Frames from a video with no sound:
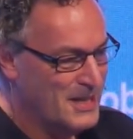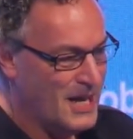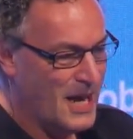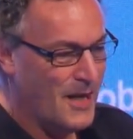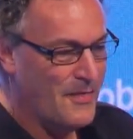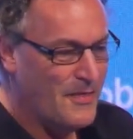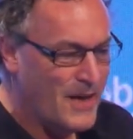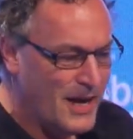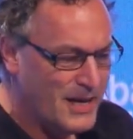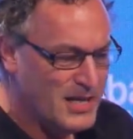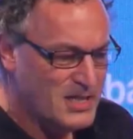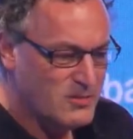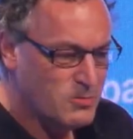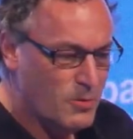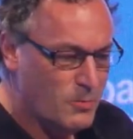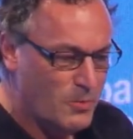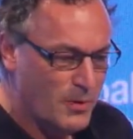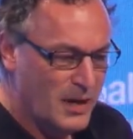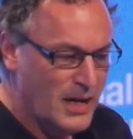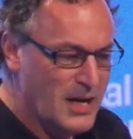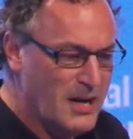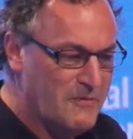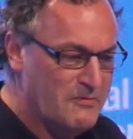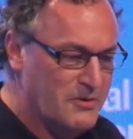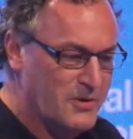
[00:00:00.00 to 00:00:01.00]
And that is what
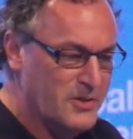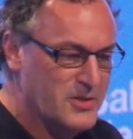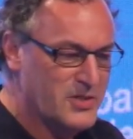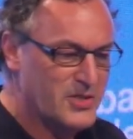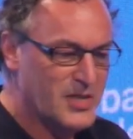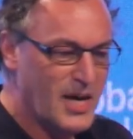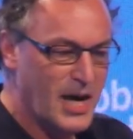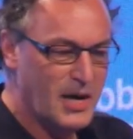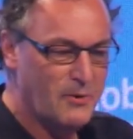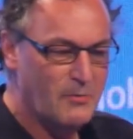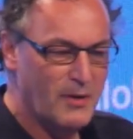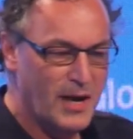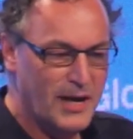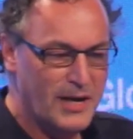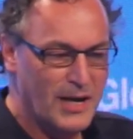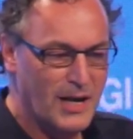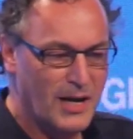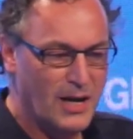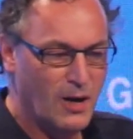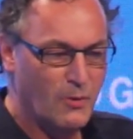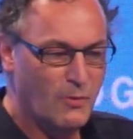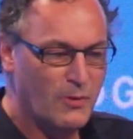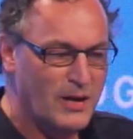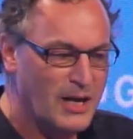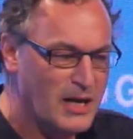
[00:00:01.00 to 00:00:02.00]
we have to decide right
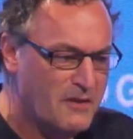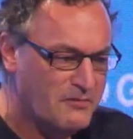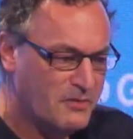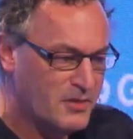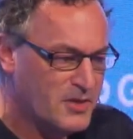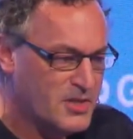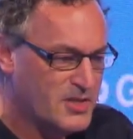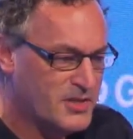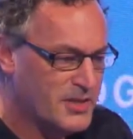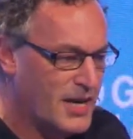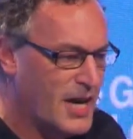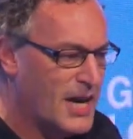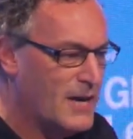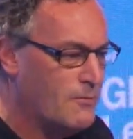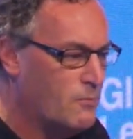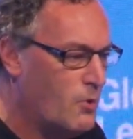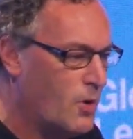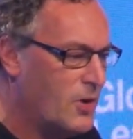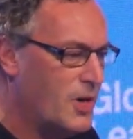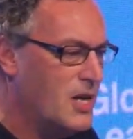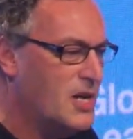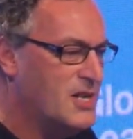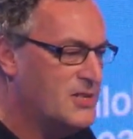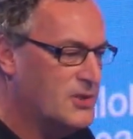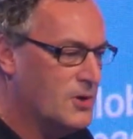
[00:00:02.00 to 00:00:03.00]
now. We have to decide
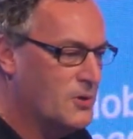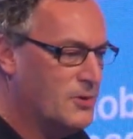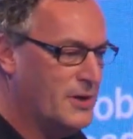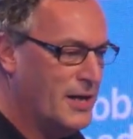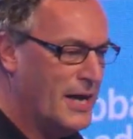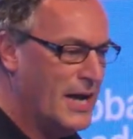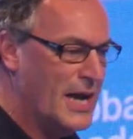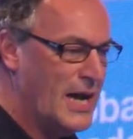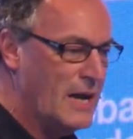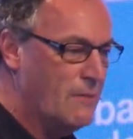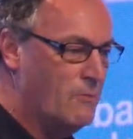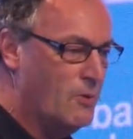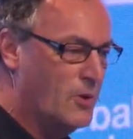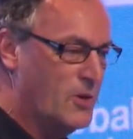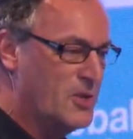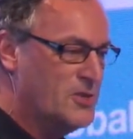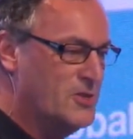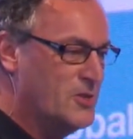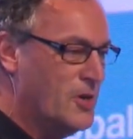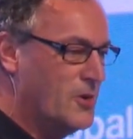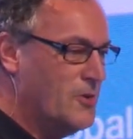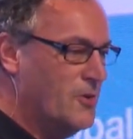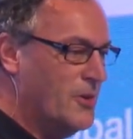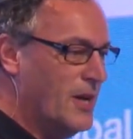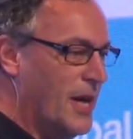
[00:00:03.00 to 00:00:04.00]
what is okay and what is
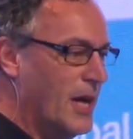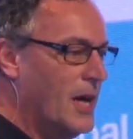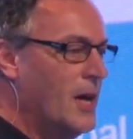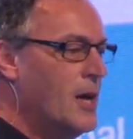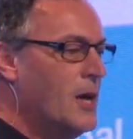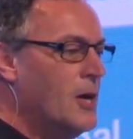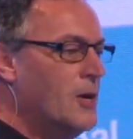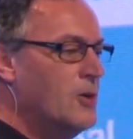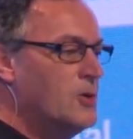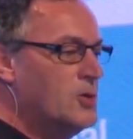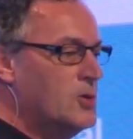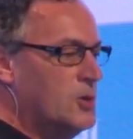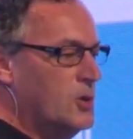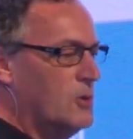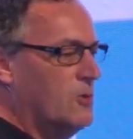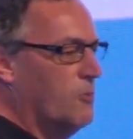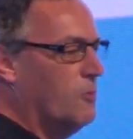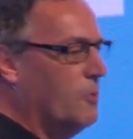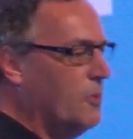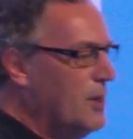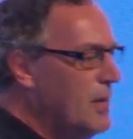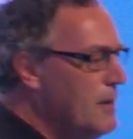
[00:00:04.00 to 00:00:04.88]
not okay. Should